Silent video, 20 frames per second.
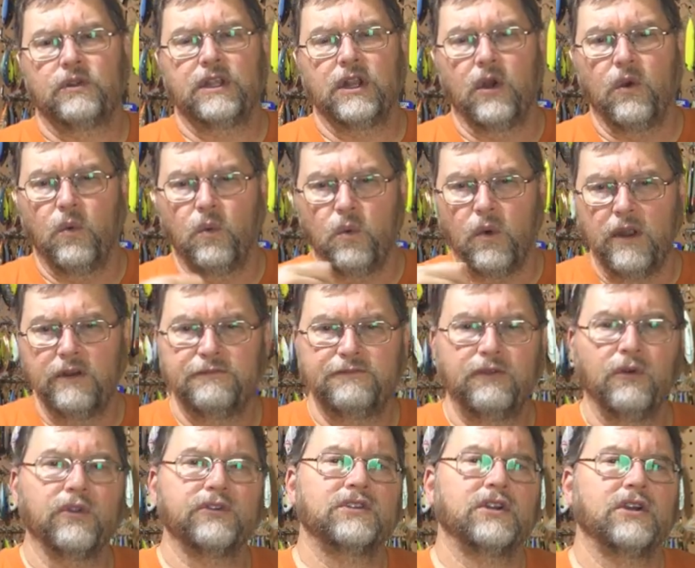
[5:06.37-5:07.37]
you know, one
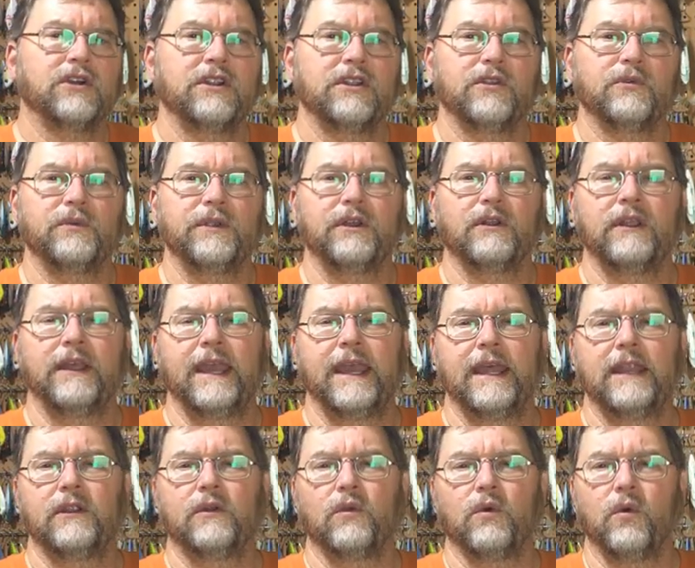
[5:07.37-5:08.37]
full turn of the reel
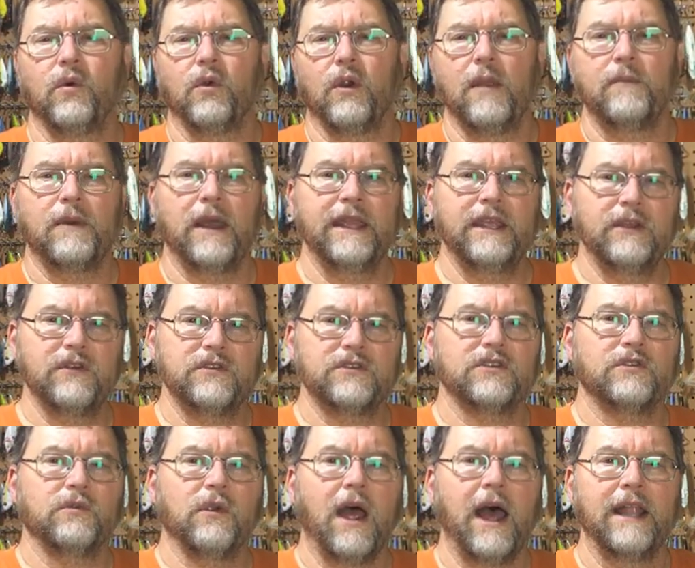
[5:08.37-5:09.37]
handle, or I might
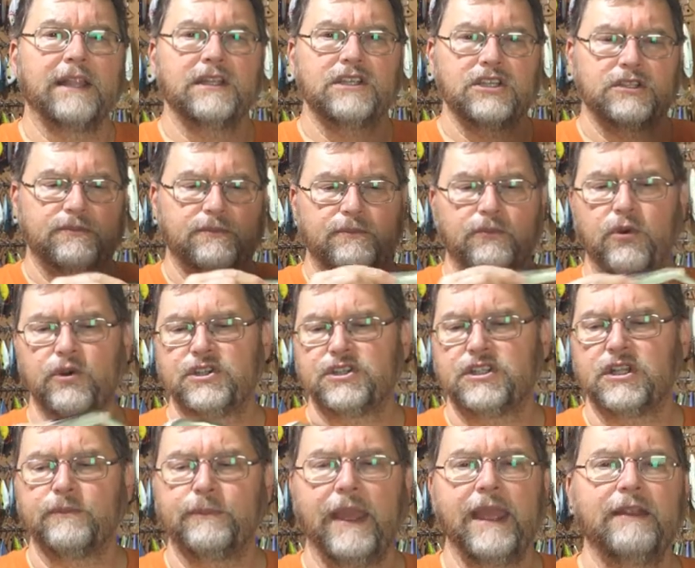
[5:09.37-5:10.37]
use the rod to just push
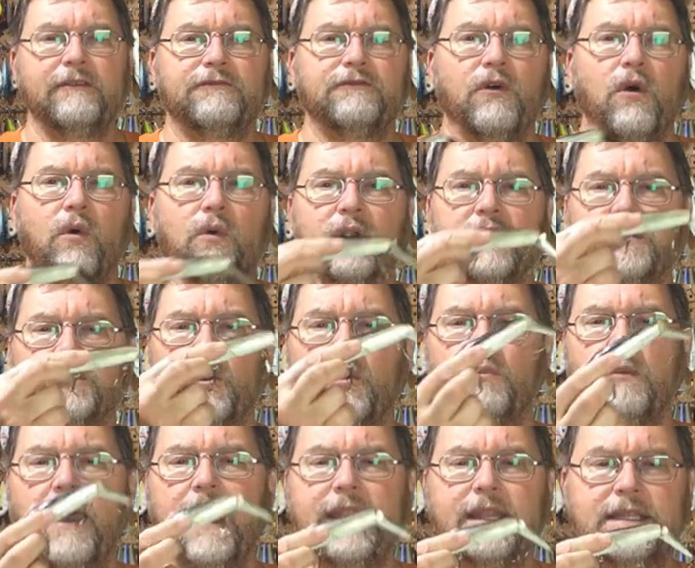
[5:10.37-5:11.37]
the bait forward. So
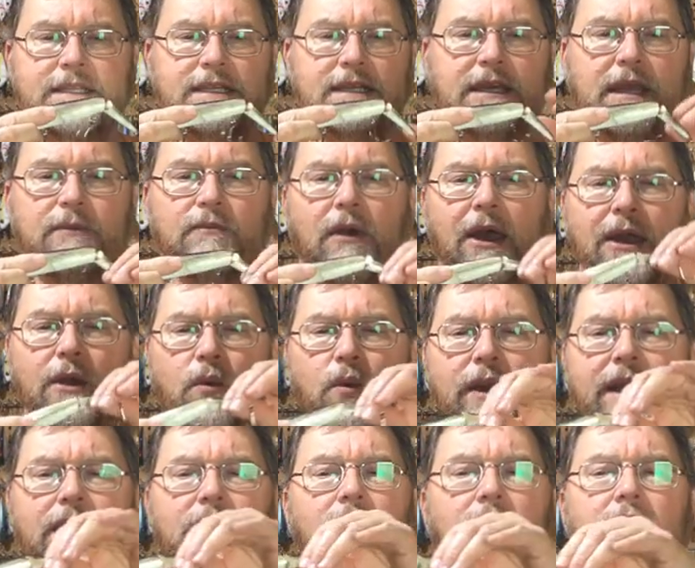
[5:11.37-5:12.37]
it might
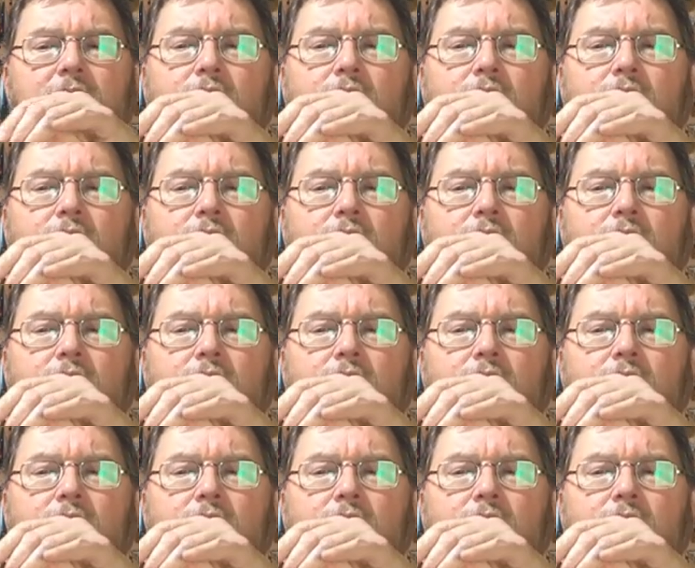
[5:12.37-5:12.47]
wiggle a